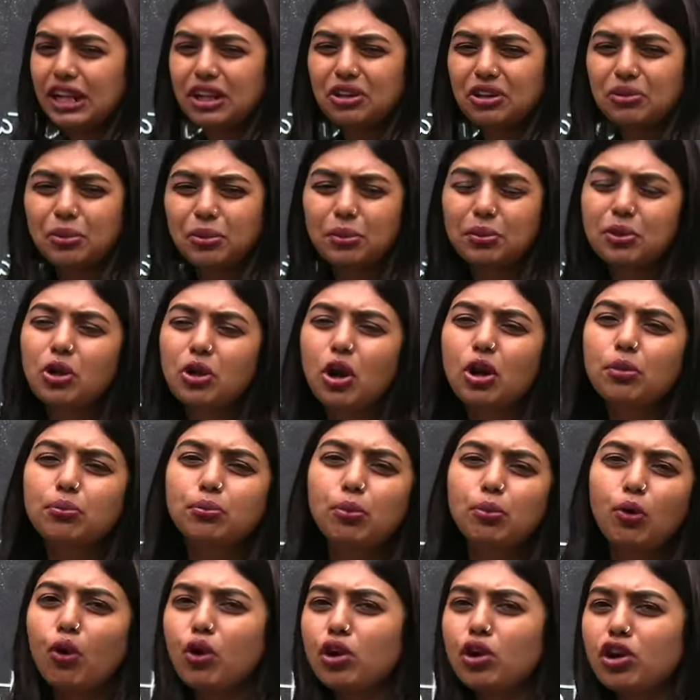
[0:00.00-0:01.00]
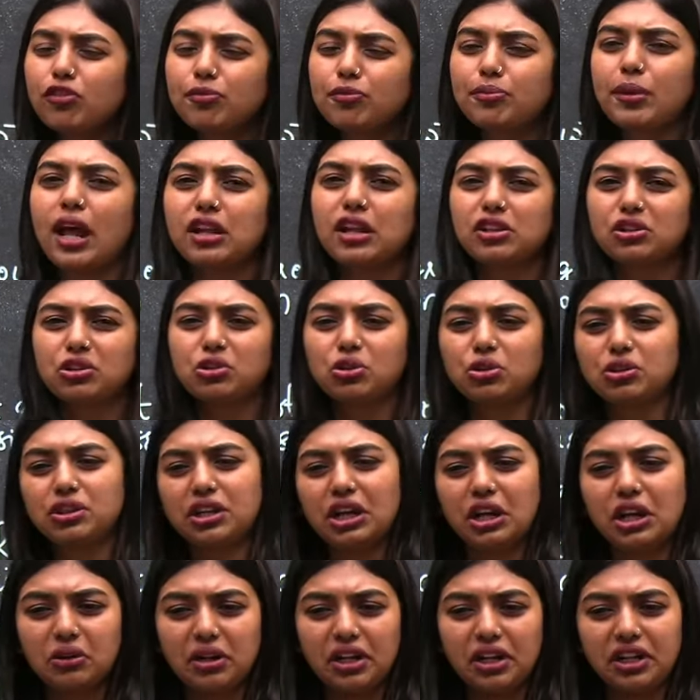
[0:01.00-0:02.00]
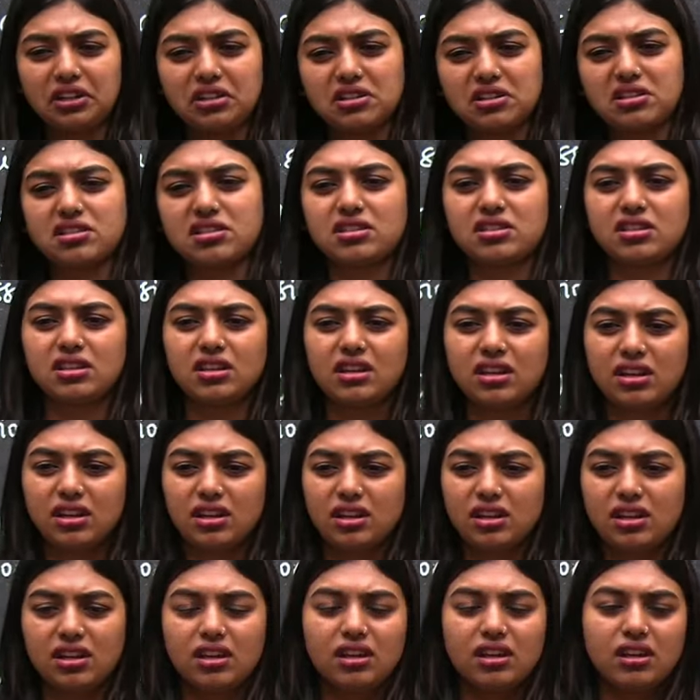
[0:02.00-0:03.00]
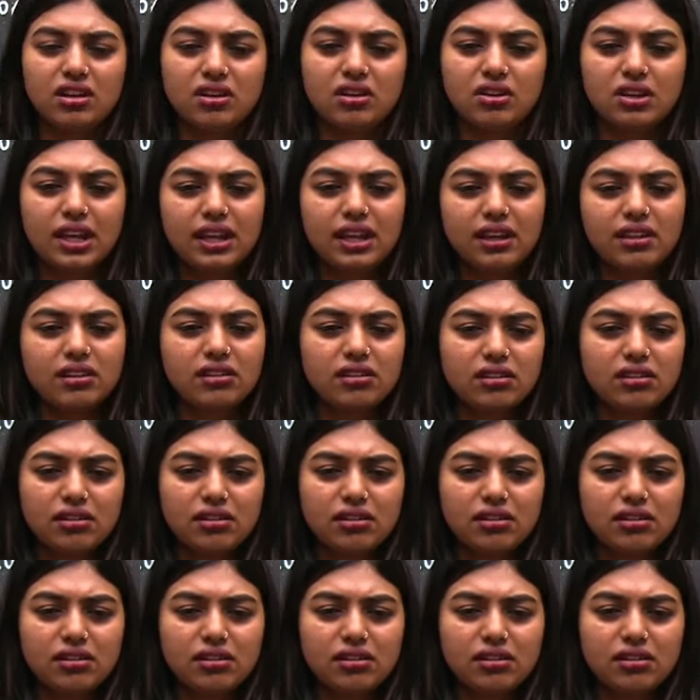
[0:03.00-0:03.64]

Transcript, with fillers: like you people got bored of plant growth regulators, okay.